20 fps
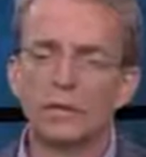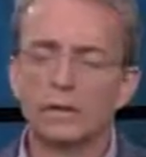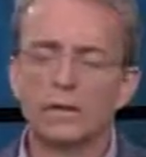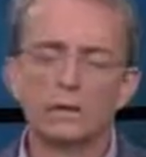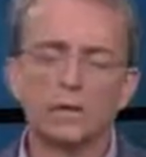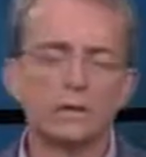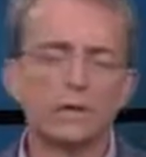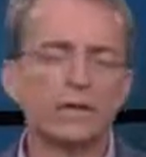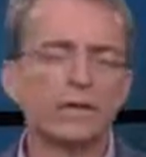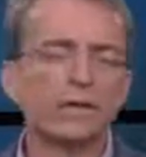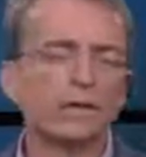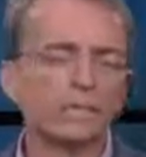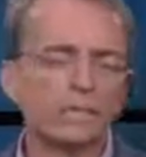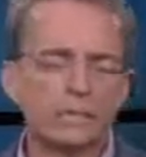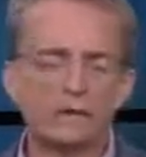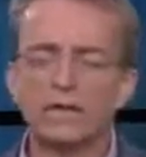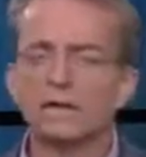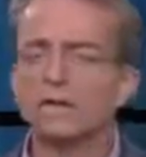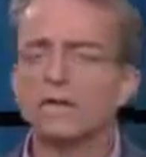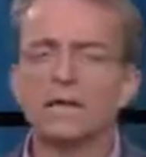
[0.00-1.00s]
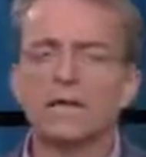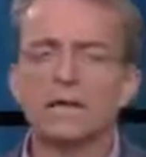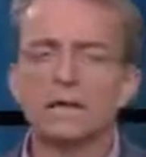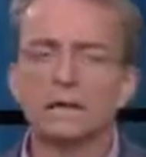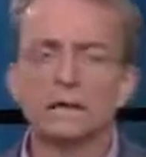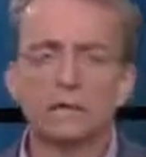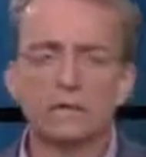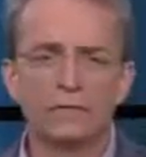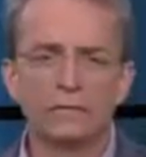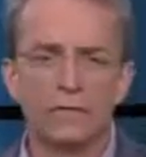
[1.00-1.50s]
be built fundamentally
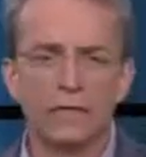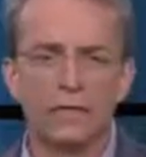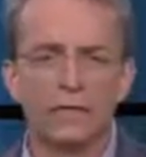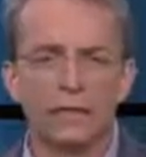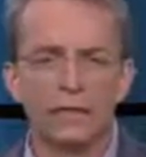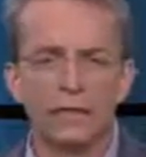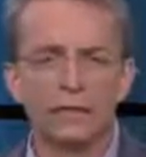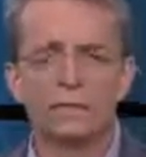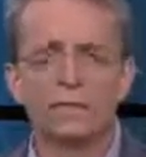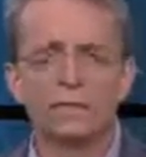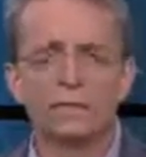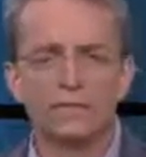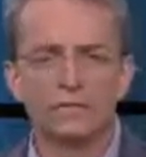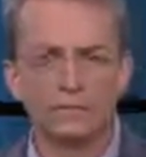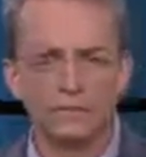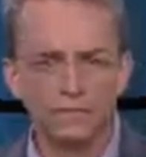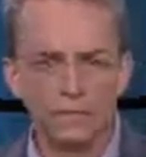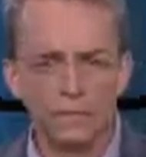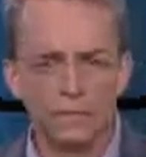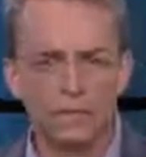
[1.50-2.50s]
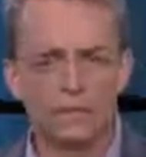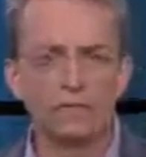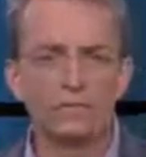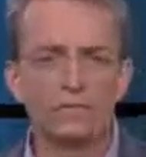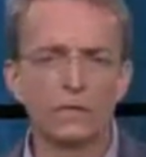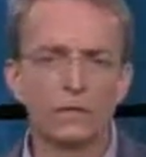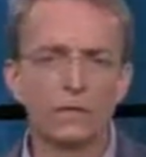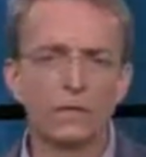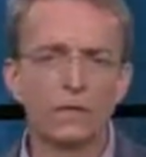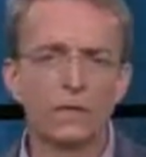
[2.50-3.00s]
differently, that will be fully
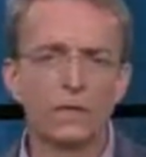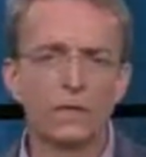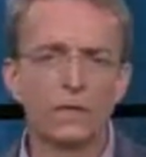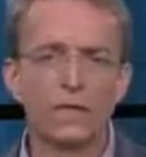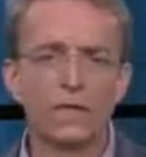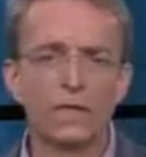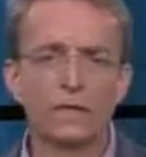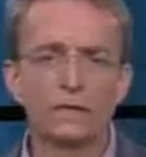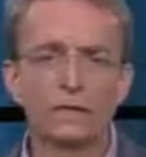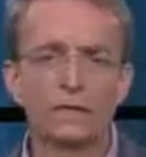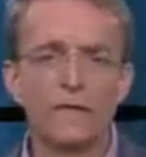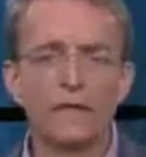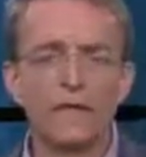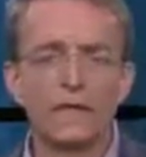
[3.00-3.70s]
virtualized,